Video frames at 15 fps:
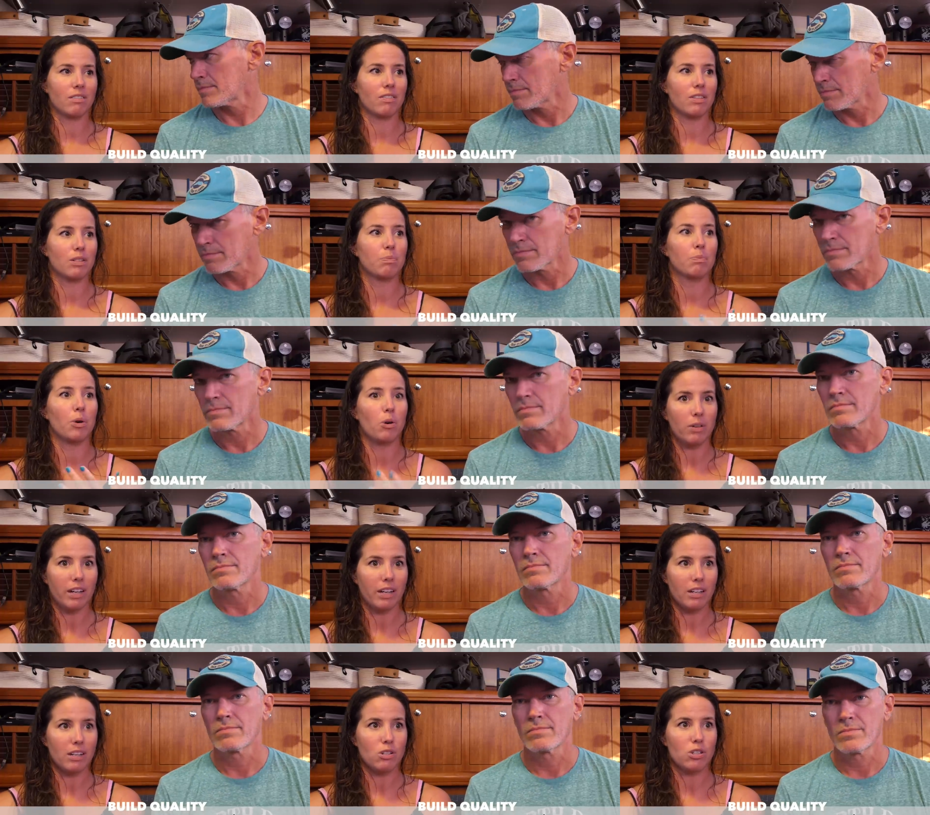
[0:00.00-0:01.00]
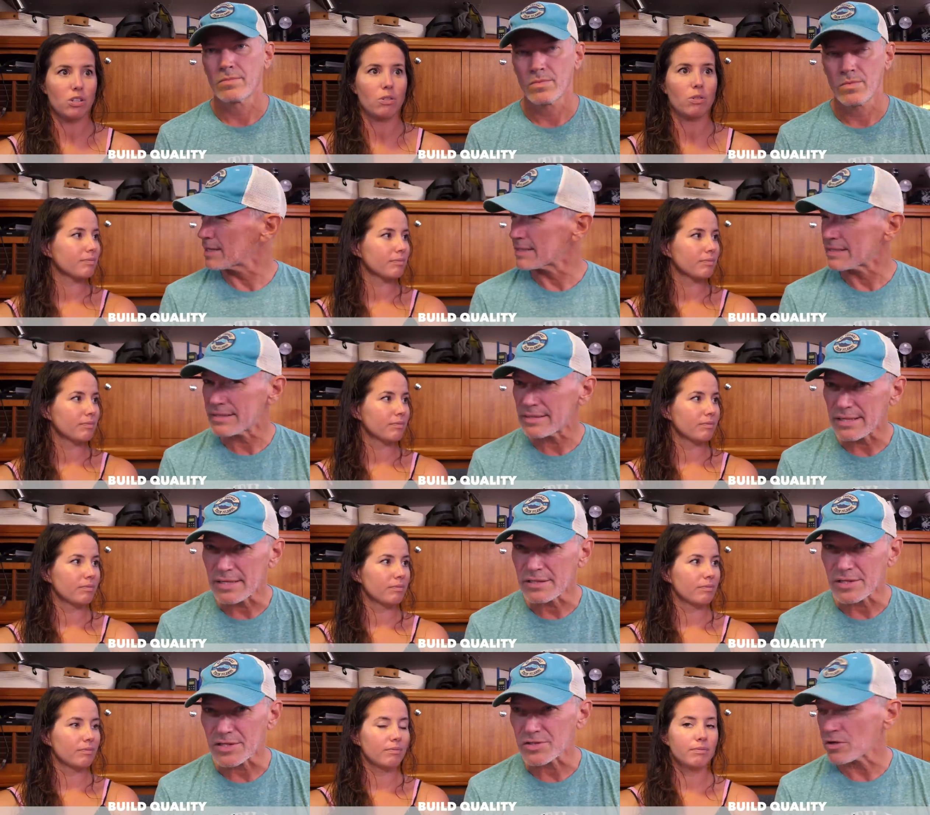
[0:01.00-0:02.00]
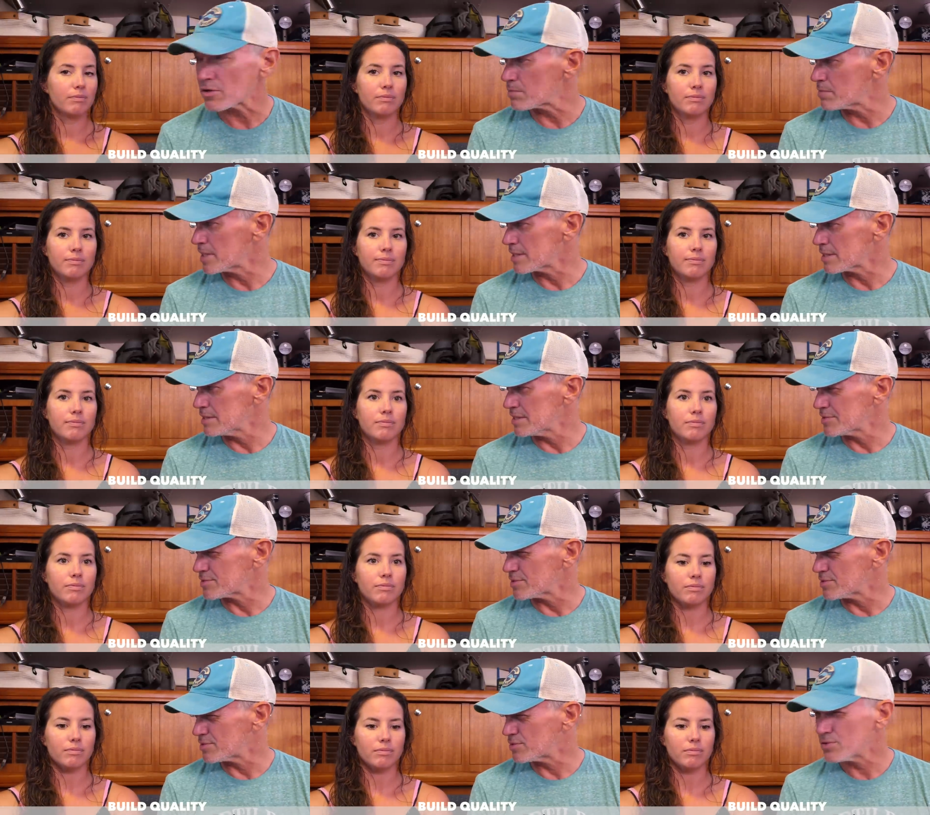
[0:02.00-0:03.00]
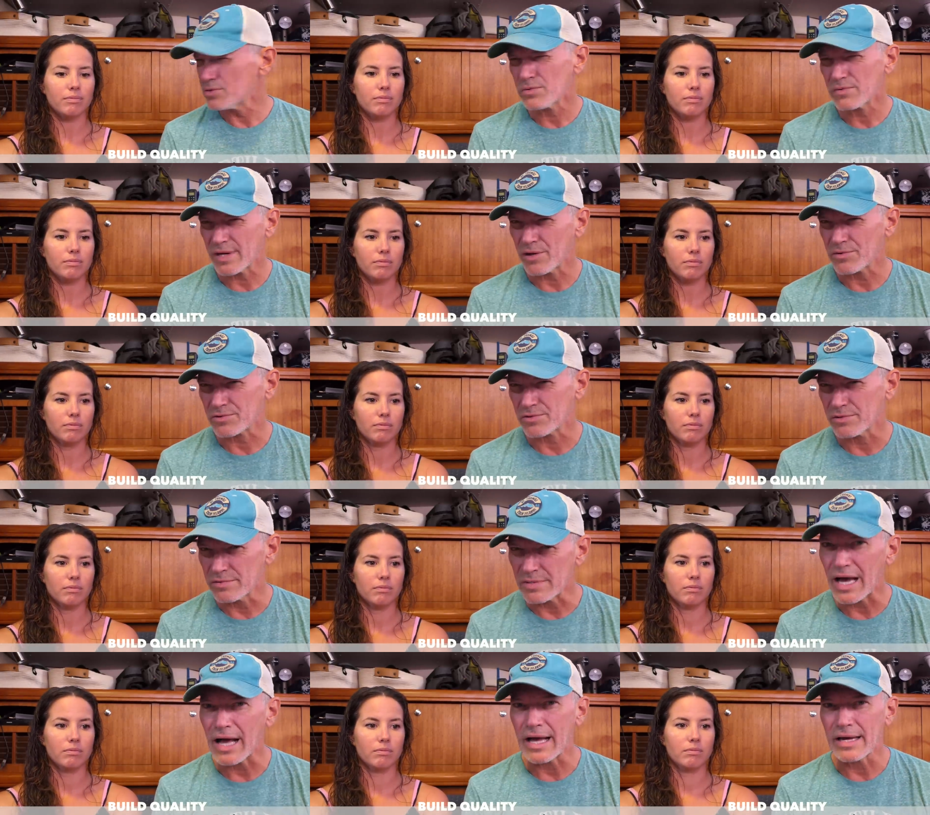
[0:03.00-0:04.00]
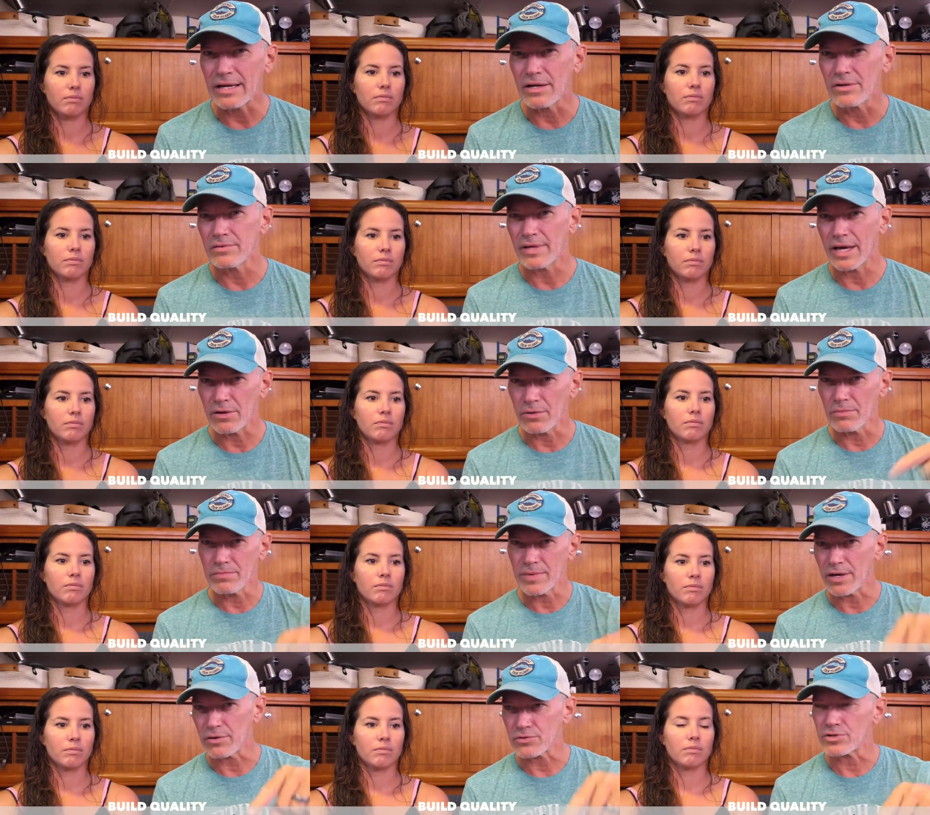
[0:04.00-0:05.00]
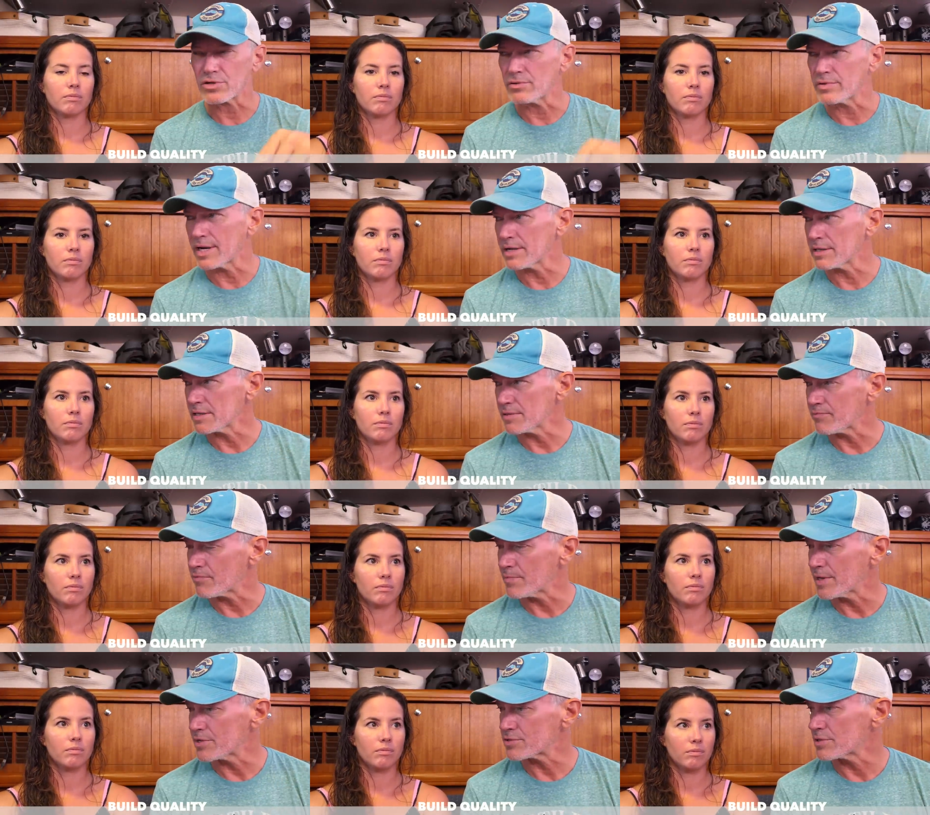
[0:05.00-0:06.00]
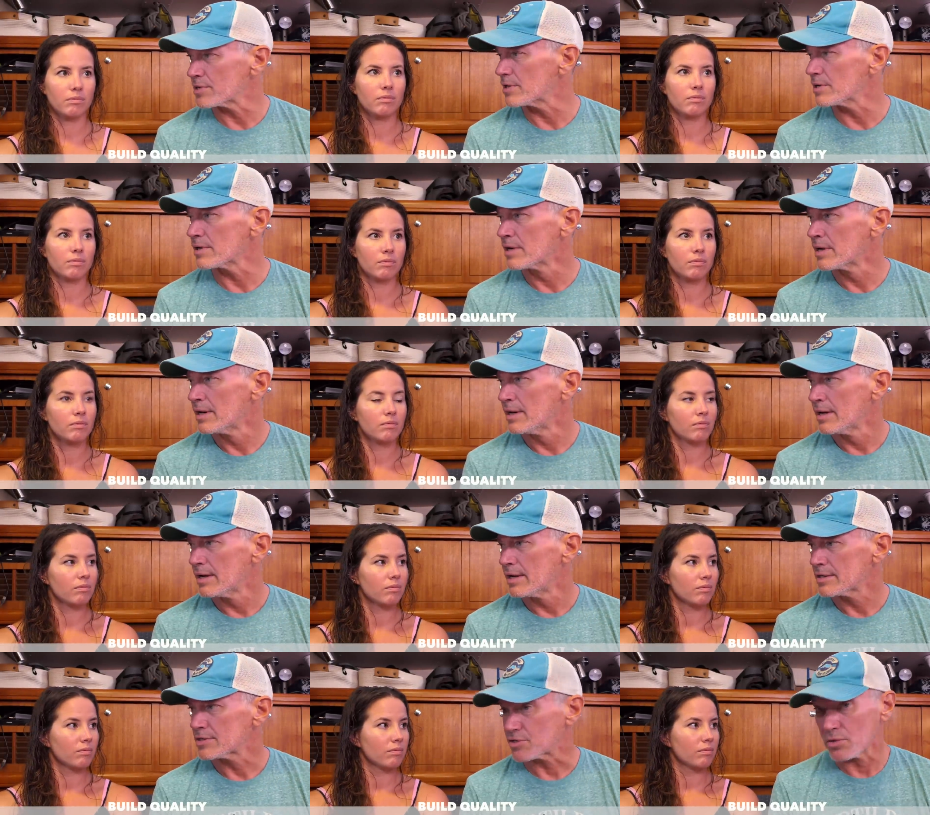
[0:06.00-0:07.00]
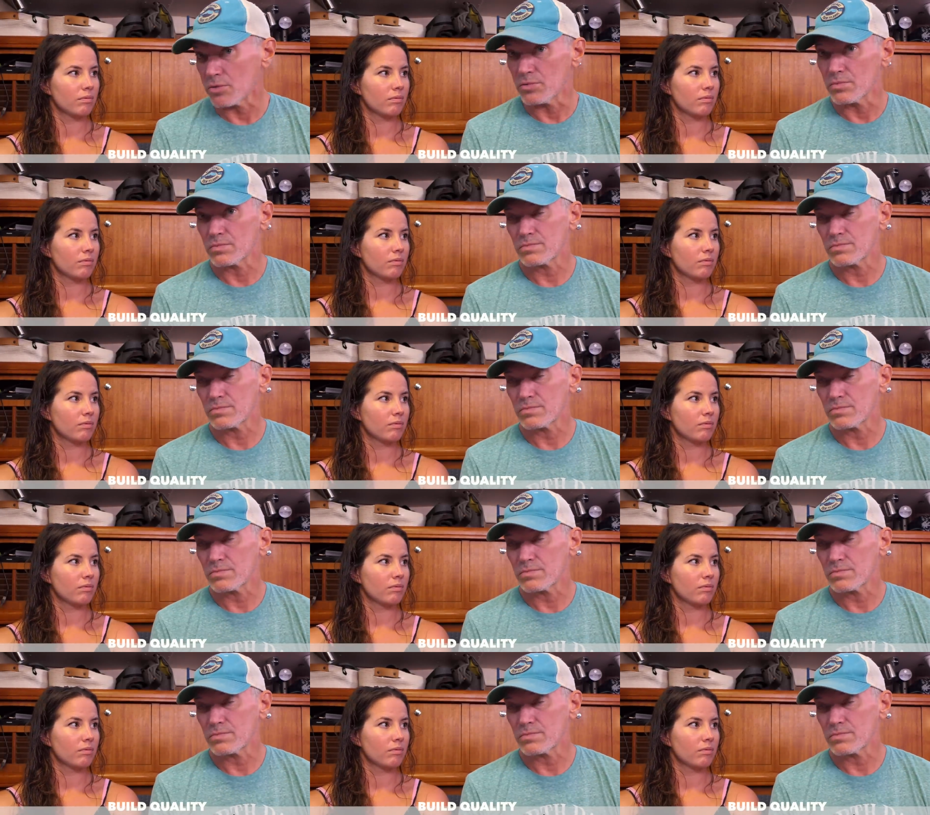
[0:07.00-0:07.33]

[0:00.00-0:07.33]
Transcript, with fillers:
Speaker 1: of this bulkhead issue. I
Speaker 2: think they started making these in two thousand nine. I, that'll that'll show down in the information here. So